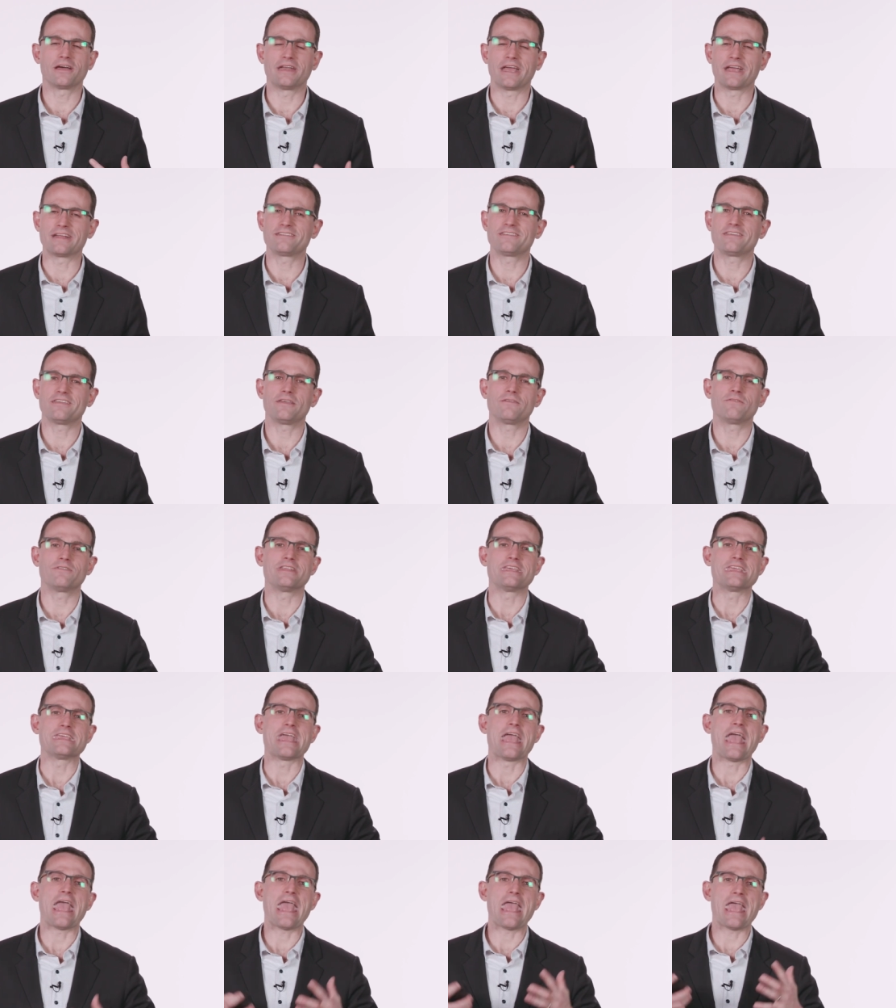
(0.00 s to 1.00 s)

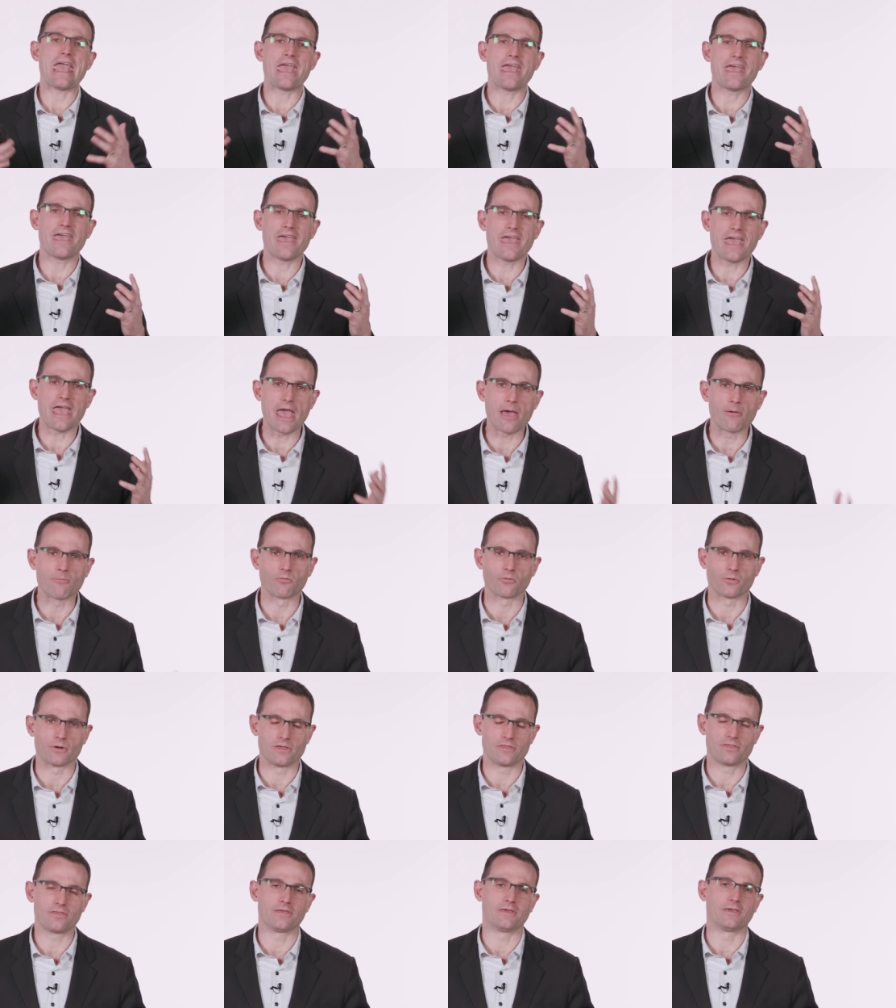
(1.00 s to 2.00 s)
connectivity,
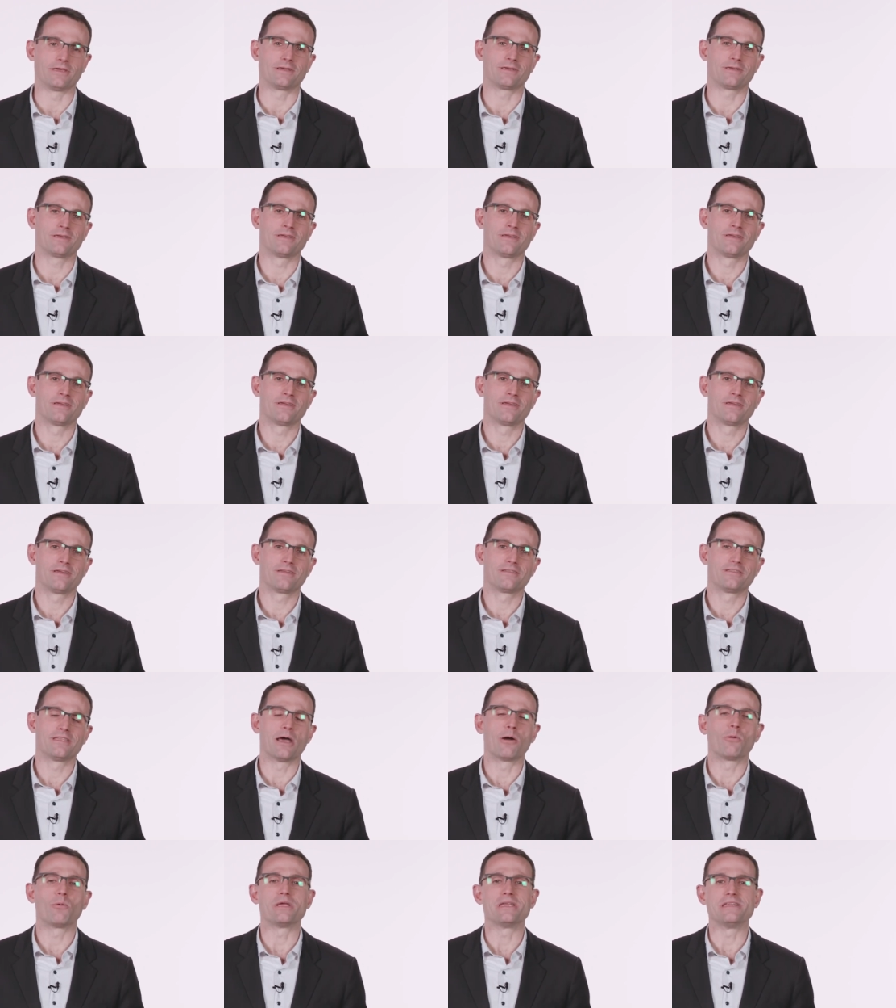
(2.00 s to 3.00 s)
everything
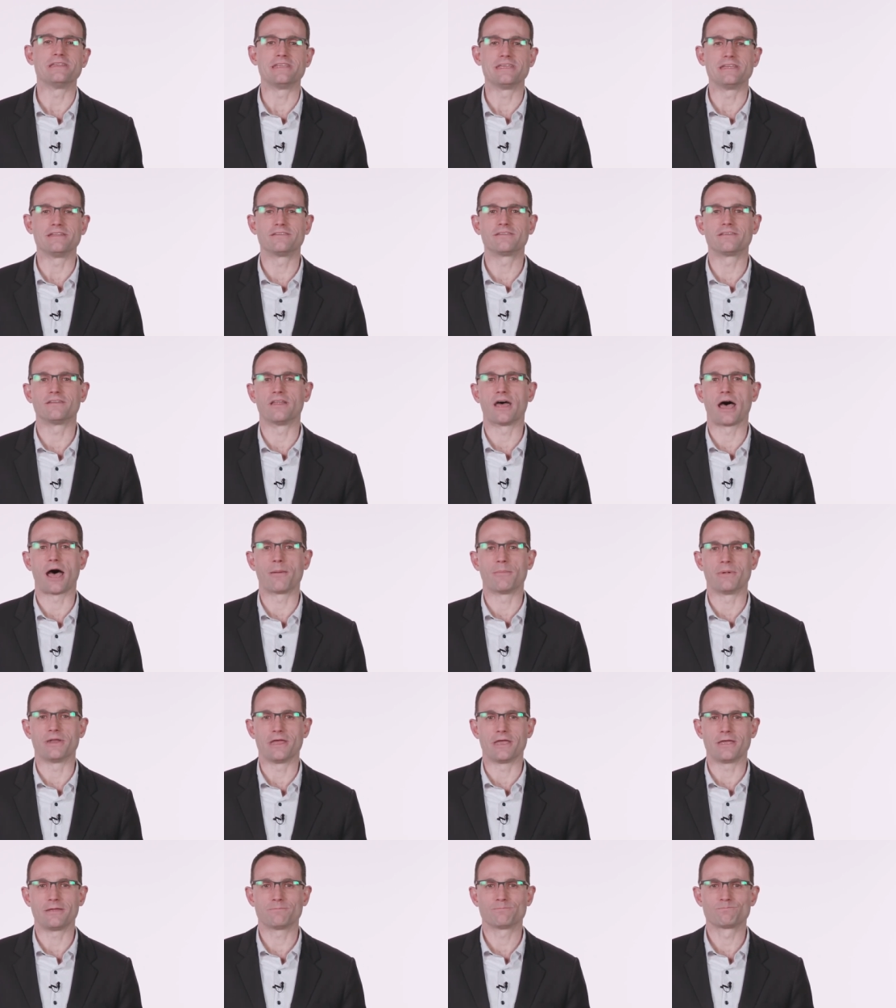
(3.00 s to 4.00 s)
that we need to
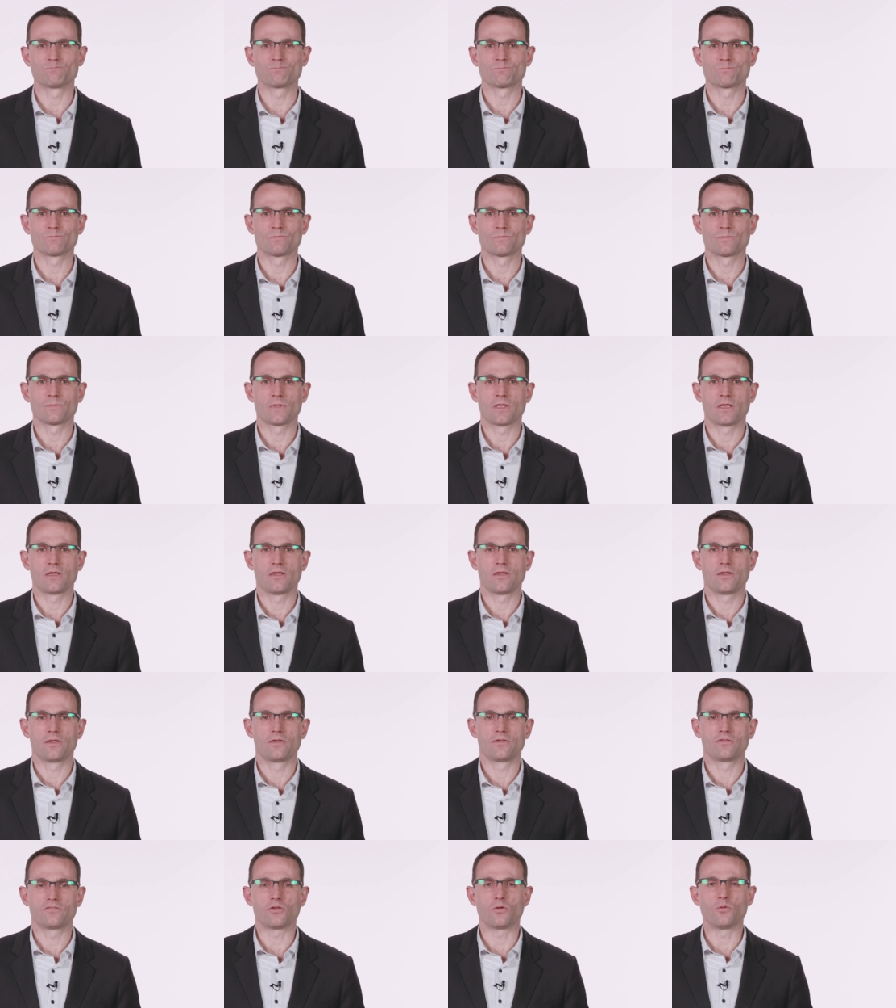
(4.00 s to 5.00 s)
dominate.
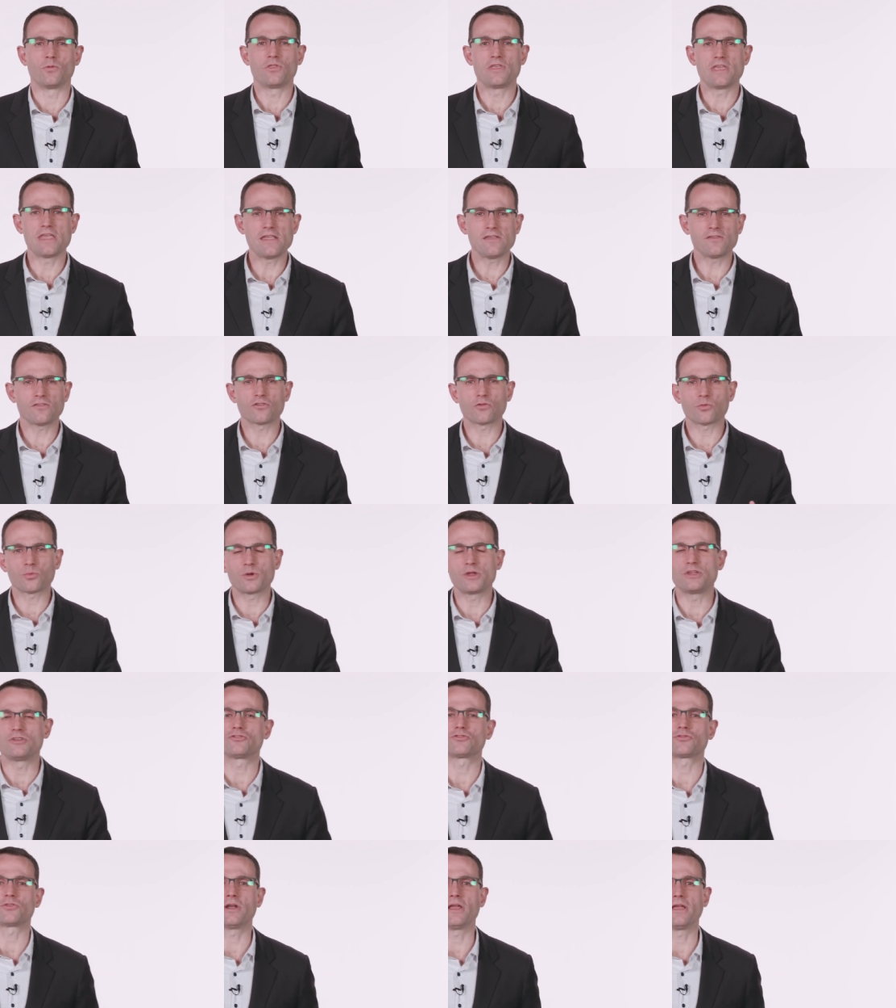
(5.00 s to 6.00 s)
So these three
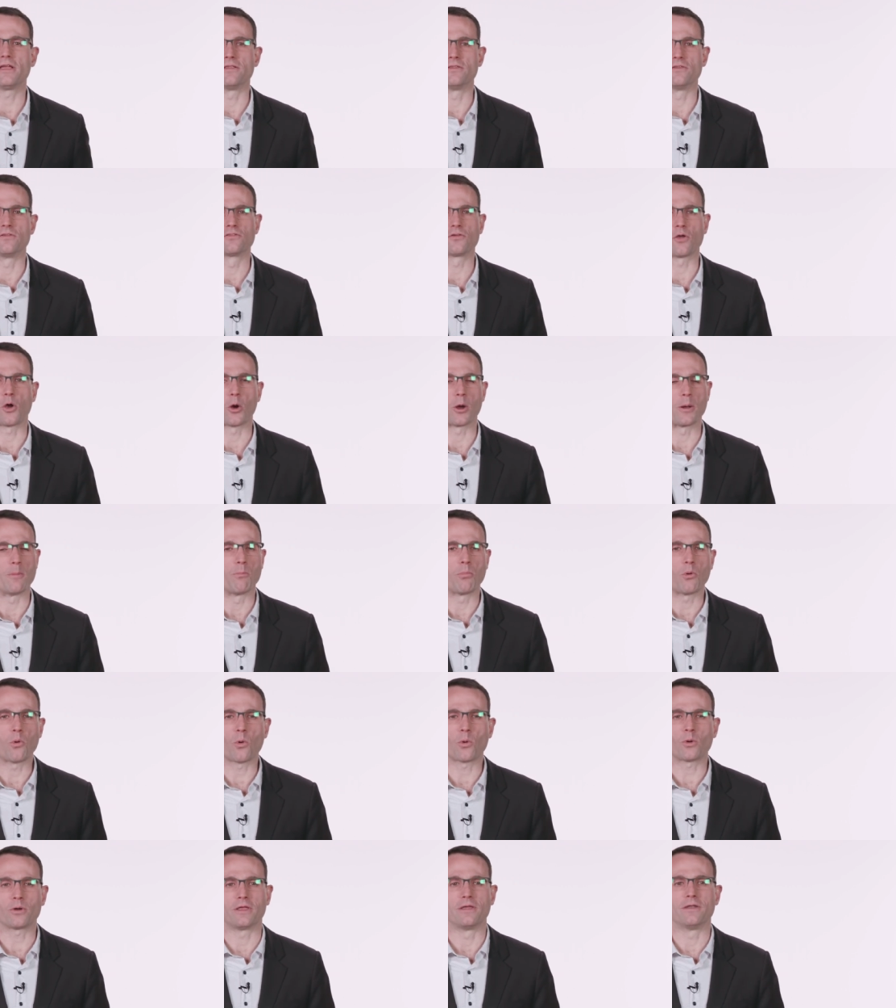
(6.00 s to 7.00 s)
trends are
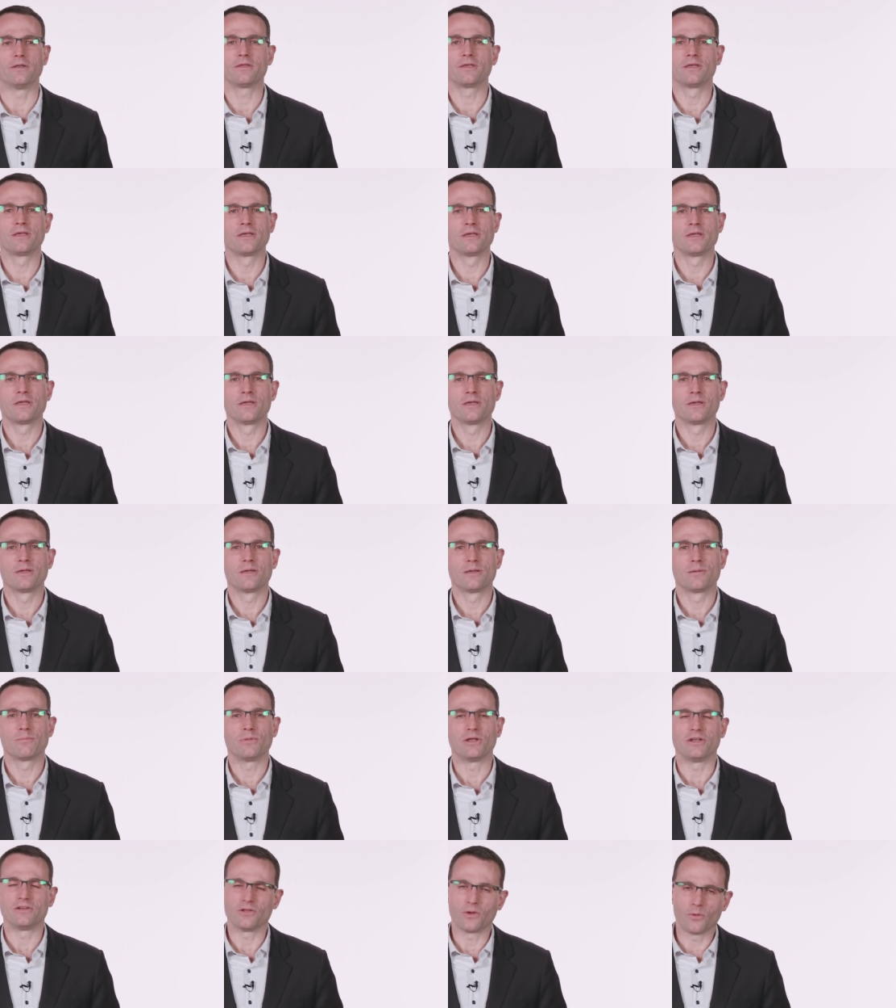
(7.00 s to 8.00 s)
important,
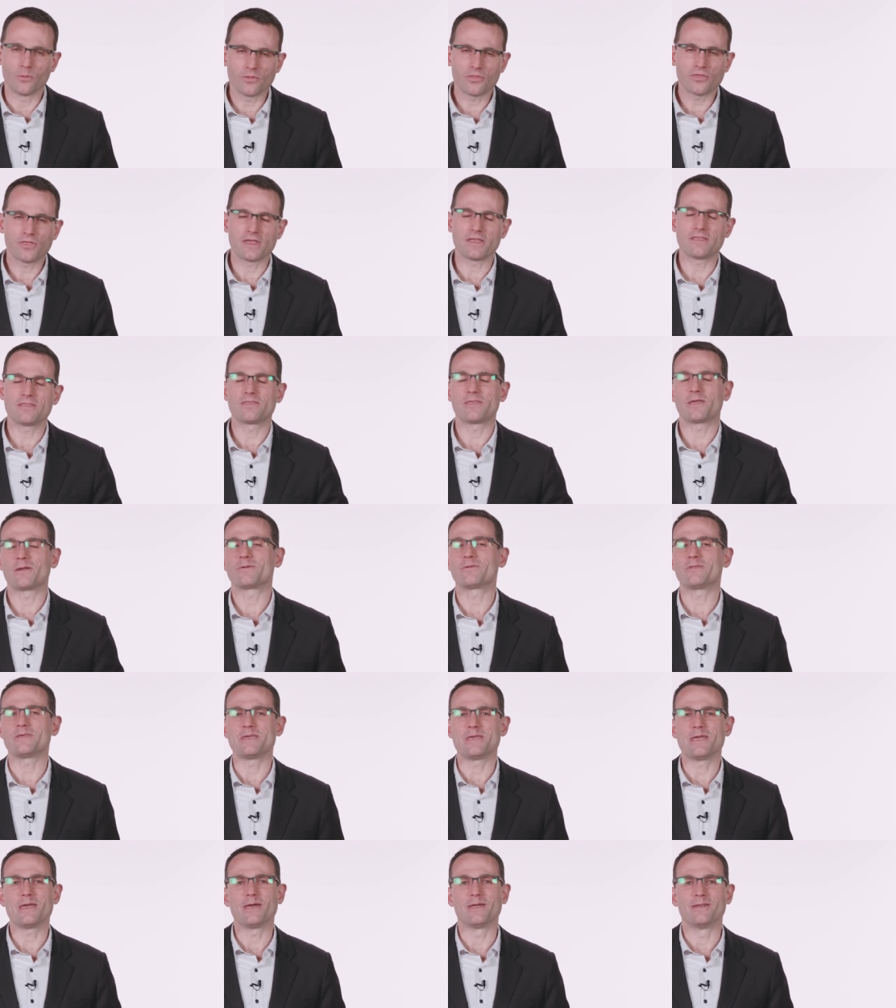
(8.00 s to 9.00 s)
but don't think they're
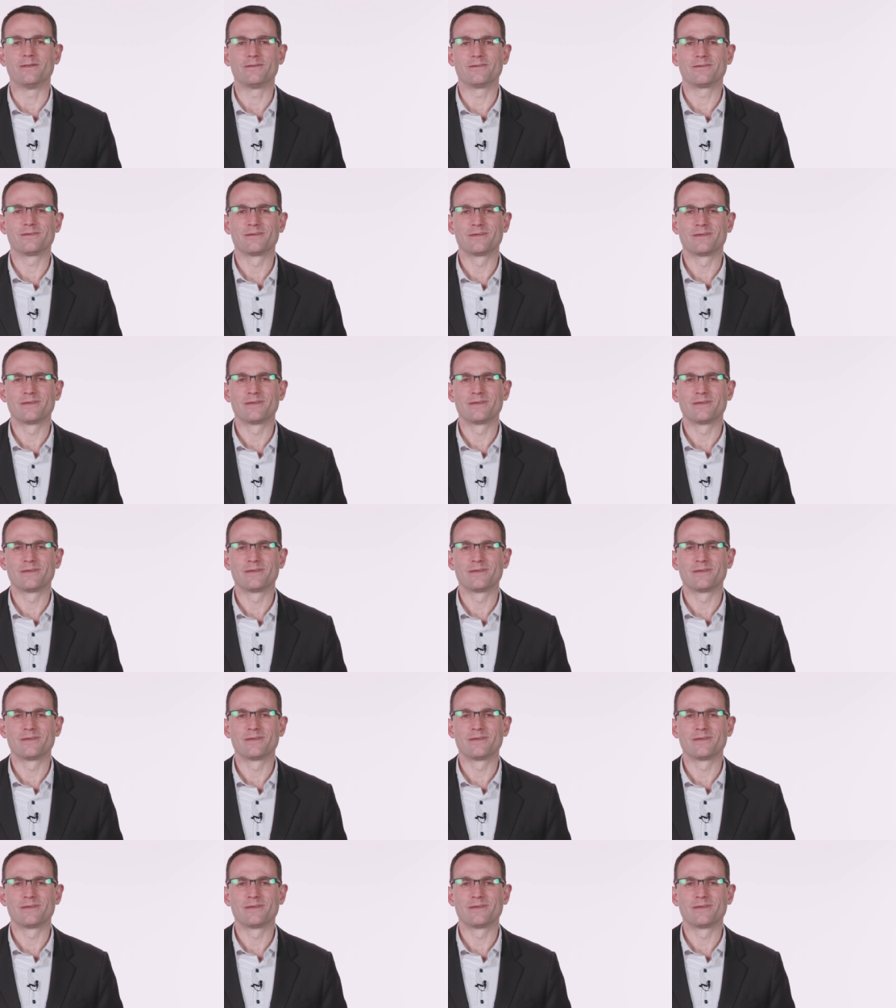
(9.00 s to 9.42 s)
the end.